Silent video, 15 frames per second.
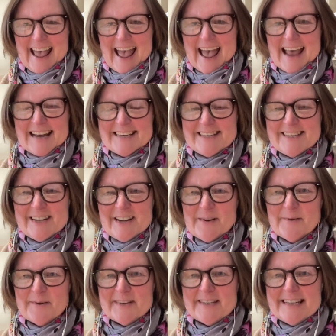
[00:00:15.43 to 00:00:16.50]
Alice
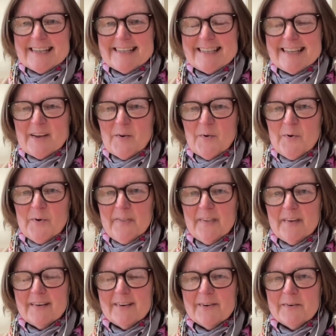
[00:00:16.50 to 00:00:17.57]
Sherwood is the
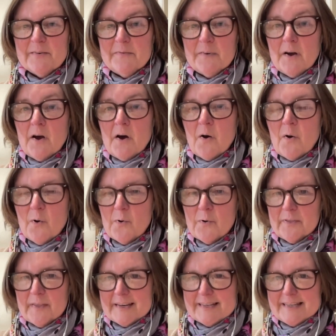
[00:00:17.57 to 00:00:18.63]
author of
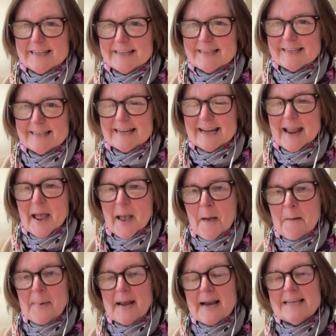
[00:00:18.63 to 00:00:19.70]
Authenticity,
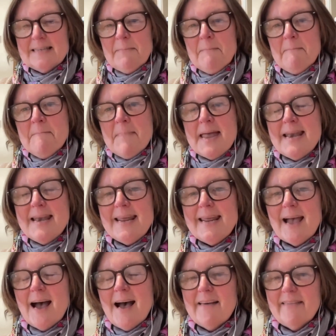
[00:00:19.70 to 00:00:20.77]
but has
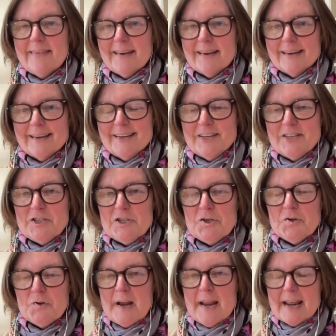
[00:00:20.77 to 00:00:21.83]
many other
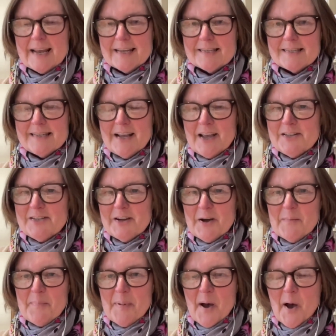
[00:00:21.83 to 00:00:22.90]
strings to
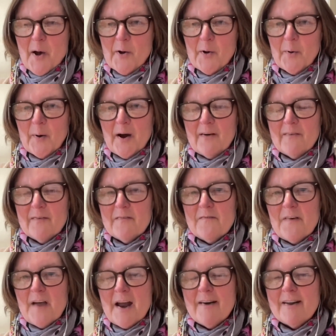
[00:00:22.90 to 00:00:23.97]
her bow of a
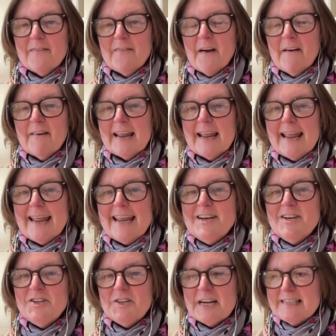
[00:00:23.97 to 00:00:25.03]
very, very
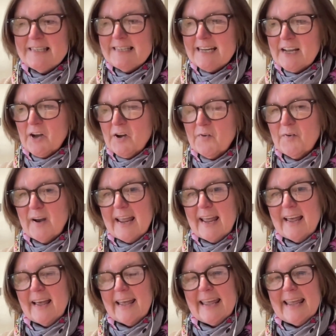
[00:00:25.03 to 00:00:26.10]
interesting
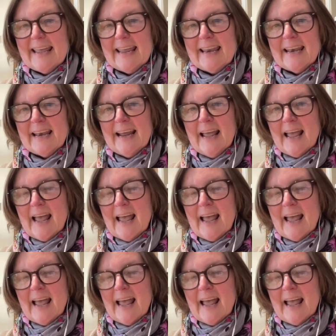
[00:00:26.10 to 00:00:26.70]
career in